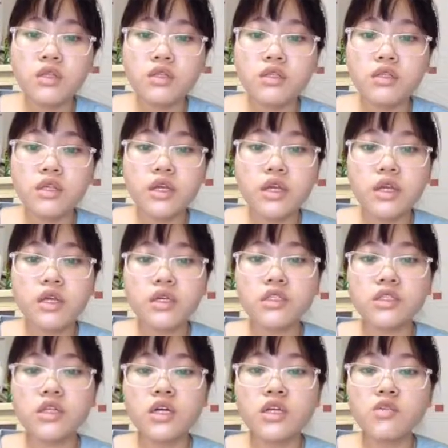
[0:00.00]
she
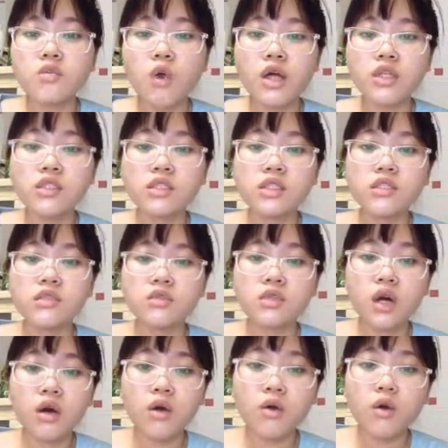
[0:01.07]
just wanted to
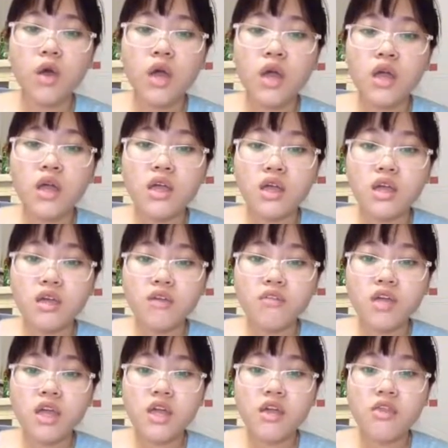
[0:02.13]
know if
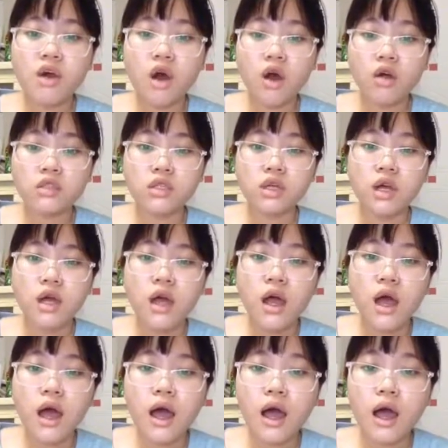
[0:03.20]
he thought
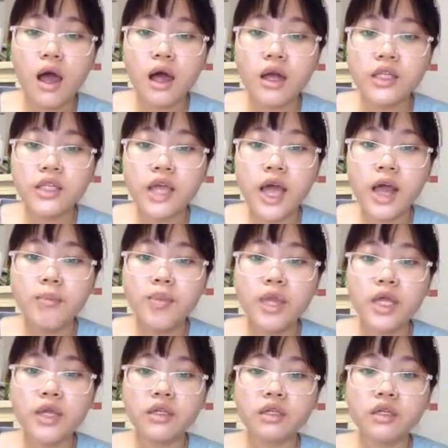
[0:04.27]
it had
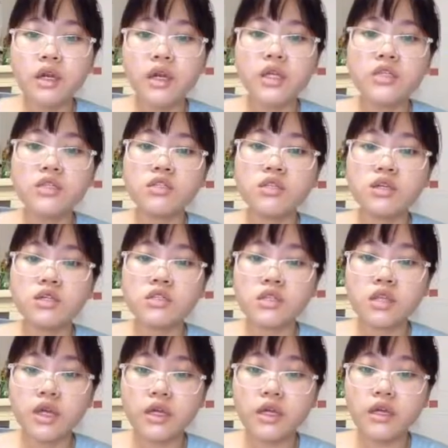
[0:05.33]
been
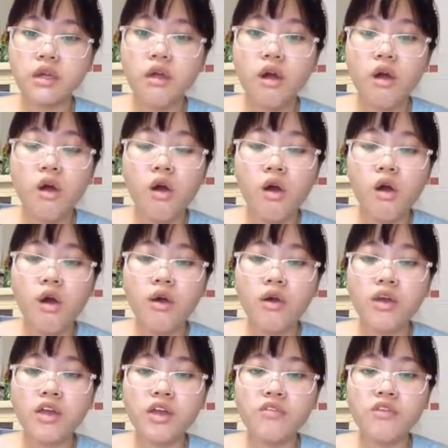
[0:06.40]
interesting or
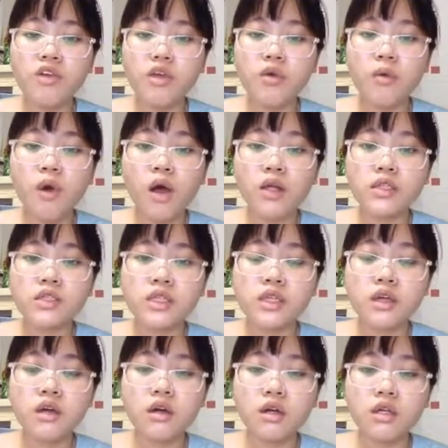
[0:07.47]
if he wanted
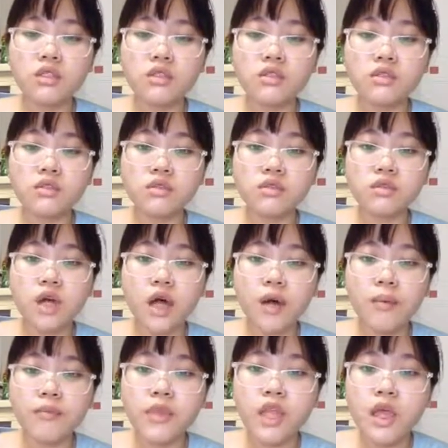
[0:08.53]
her
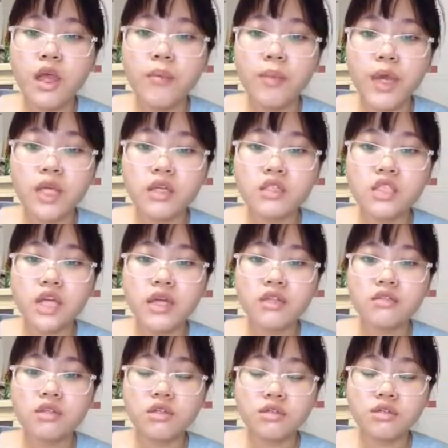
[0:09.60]
to make the
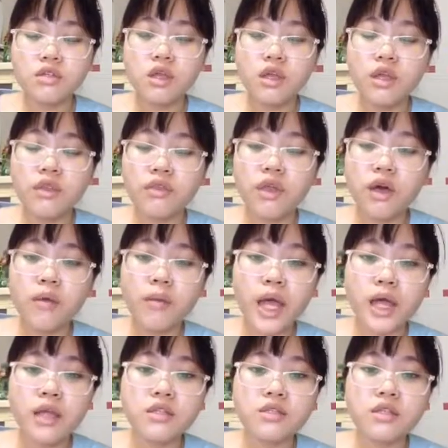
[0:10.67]
changes. The
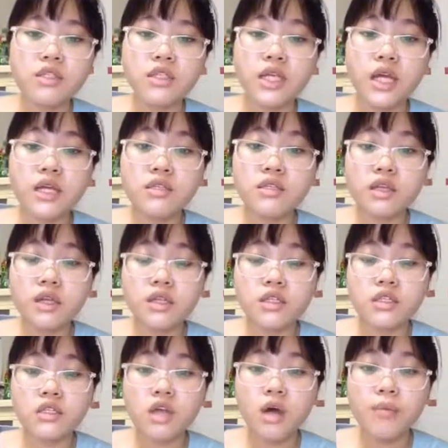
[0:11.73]
man suggested
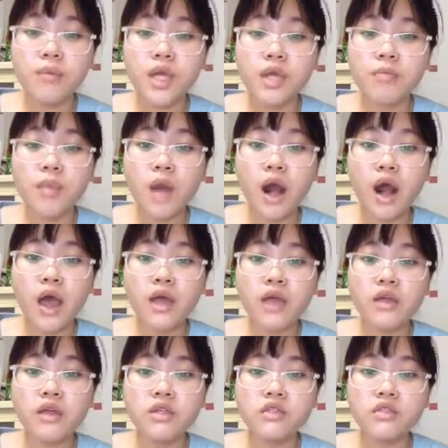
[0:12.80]
stopping by
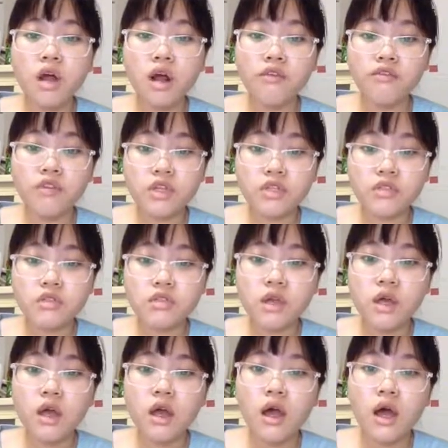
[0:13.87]
his office
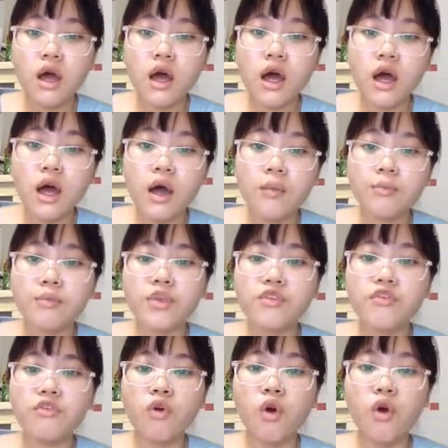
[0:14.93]

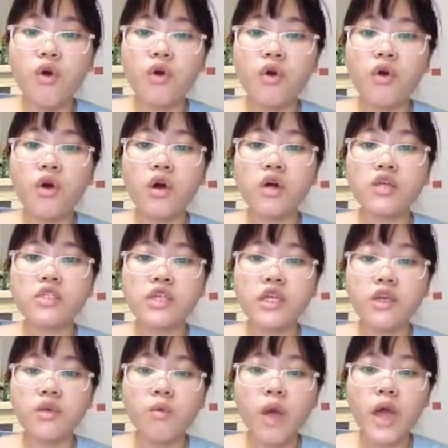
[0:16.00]
before
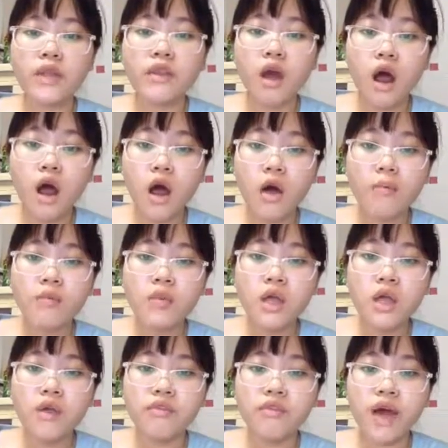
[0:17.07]
she went home
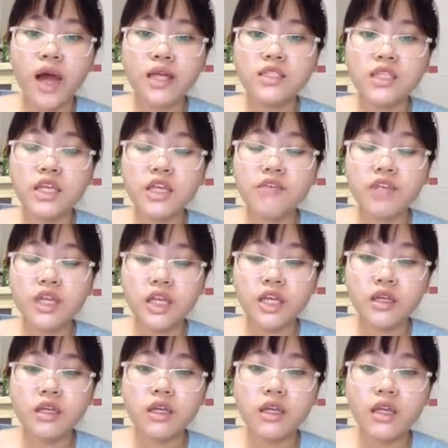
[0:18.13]
that
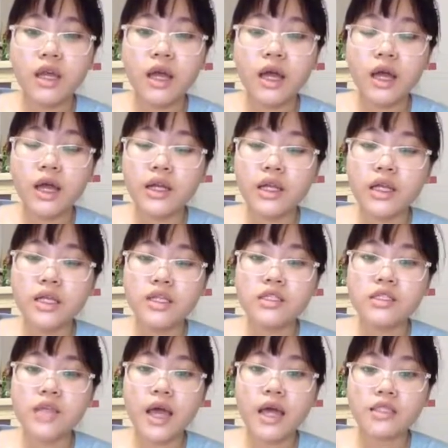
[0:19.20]
evening, and he
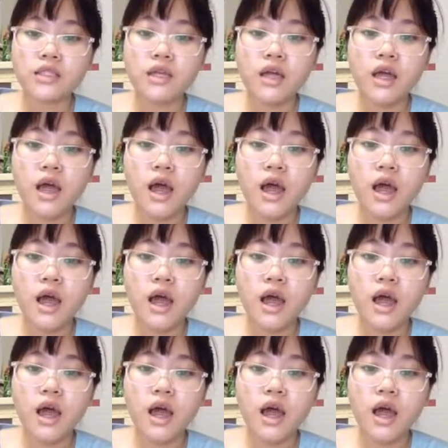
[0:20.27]
said